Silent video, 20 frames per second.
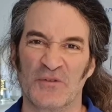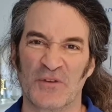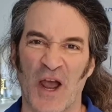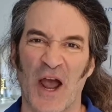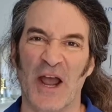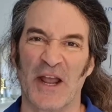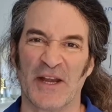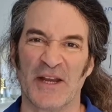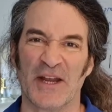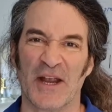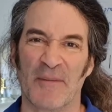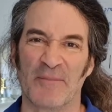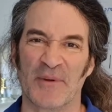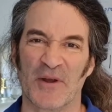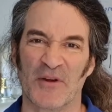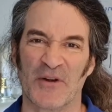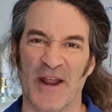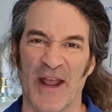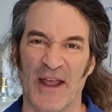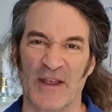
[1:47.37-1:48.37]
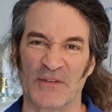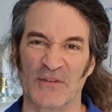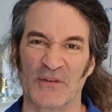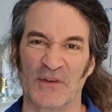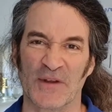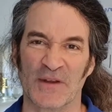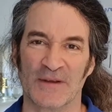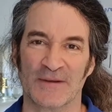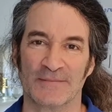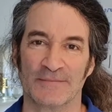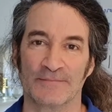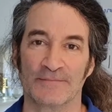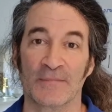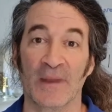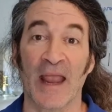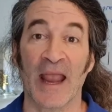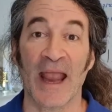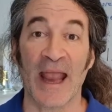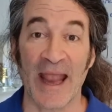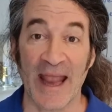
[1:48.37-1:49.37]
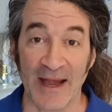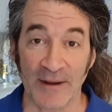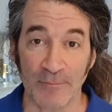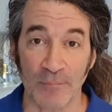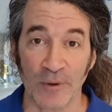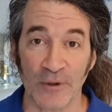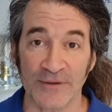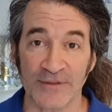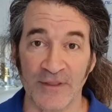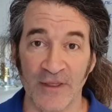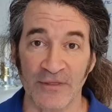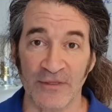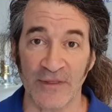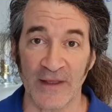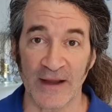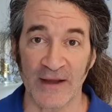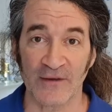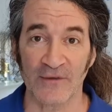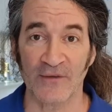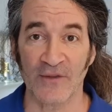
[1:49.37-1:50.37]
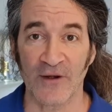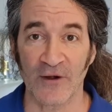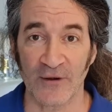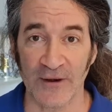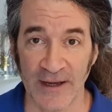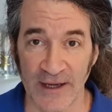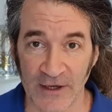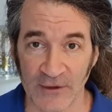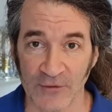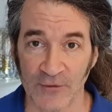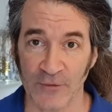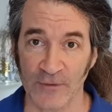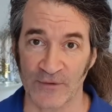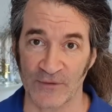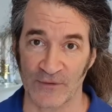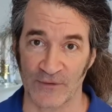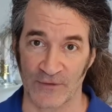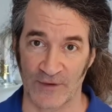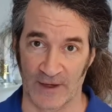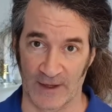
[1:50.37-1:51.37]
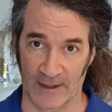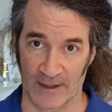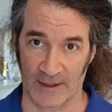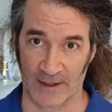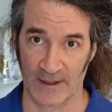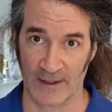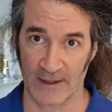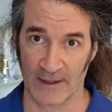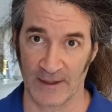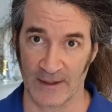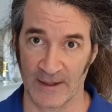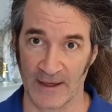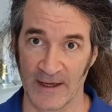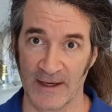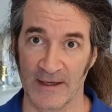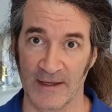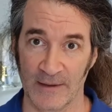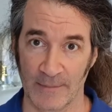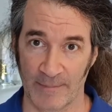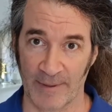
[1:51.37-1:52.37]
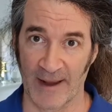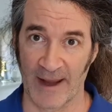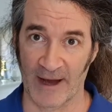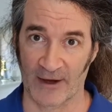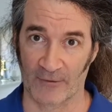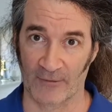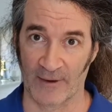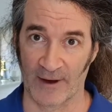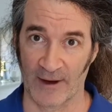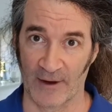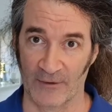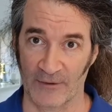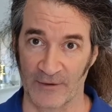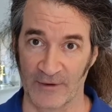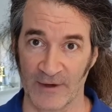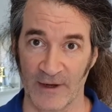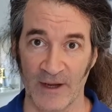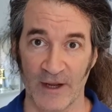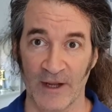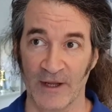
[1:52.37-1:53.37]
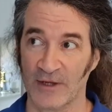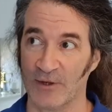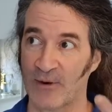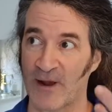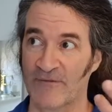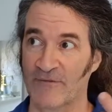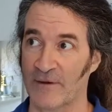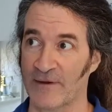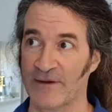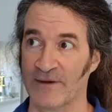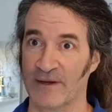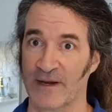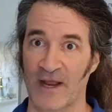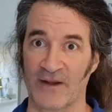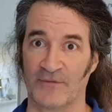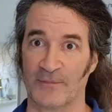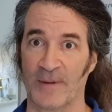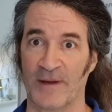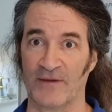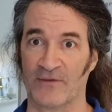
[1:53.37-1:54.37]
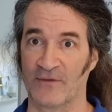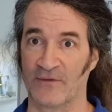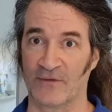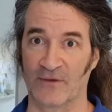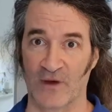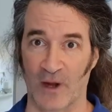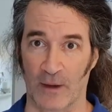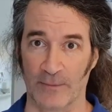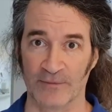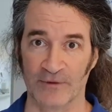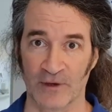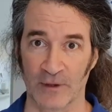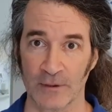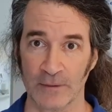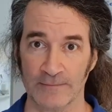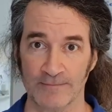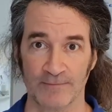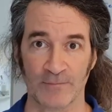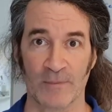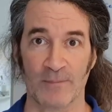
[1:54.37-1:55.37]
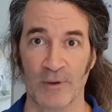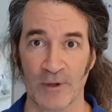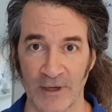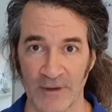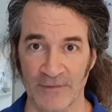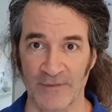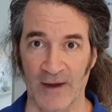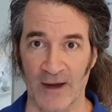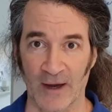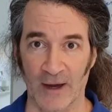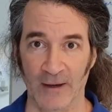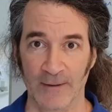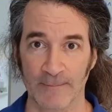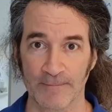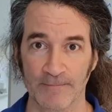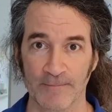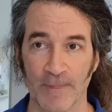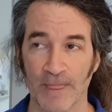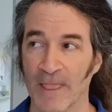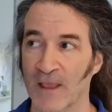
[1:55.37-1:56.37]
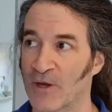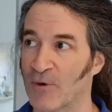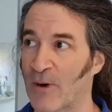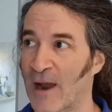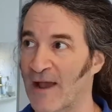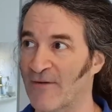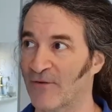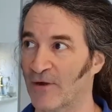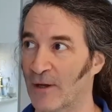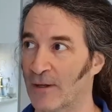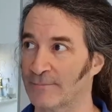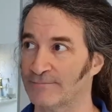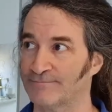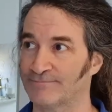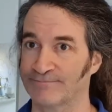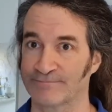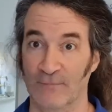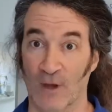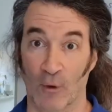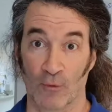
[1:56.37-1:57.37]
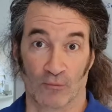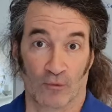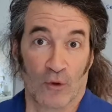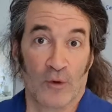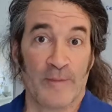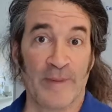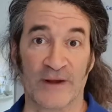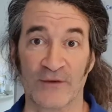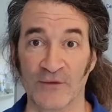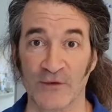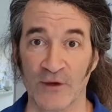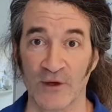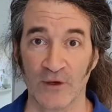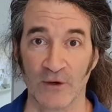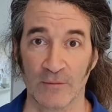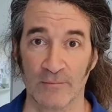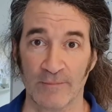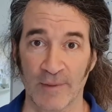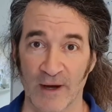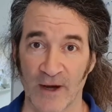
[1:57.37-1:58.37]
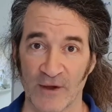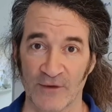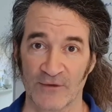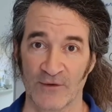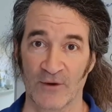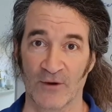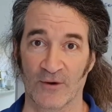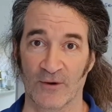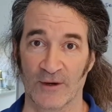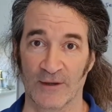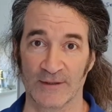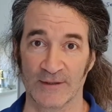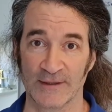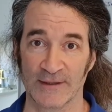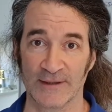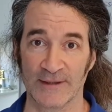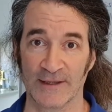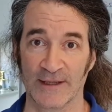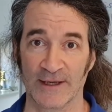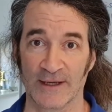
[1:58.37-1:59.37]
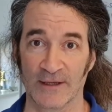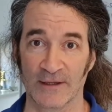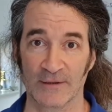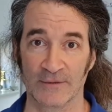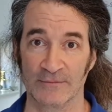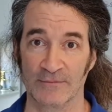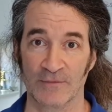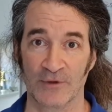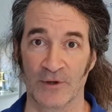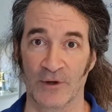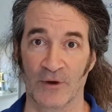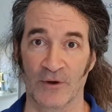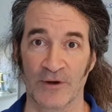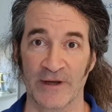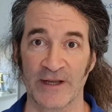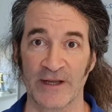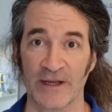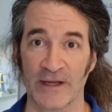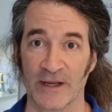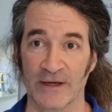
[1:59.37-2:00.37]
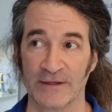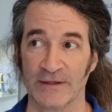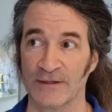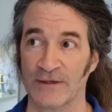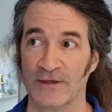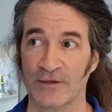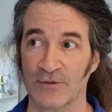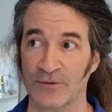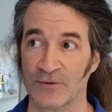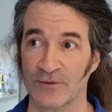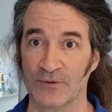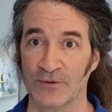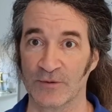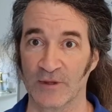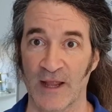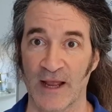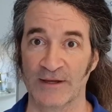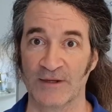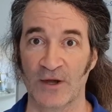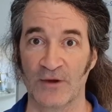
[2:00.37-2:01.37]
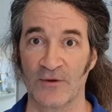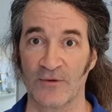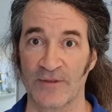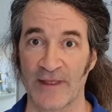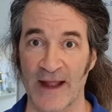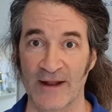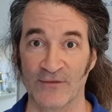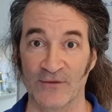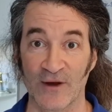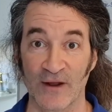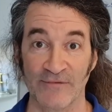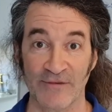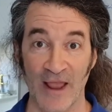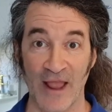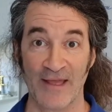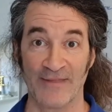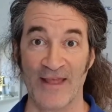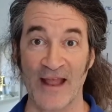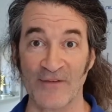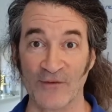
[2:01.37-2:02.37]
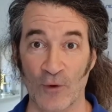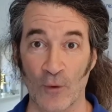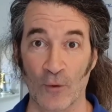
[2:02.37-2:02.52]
tidy up your desk and put the things that are interesting in the background. You have a nice piece of sculpture, put it there. You have a Rubik's Cube because you're a little nerdy and you like to do that stuff. That's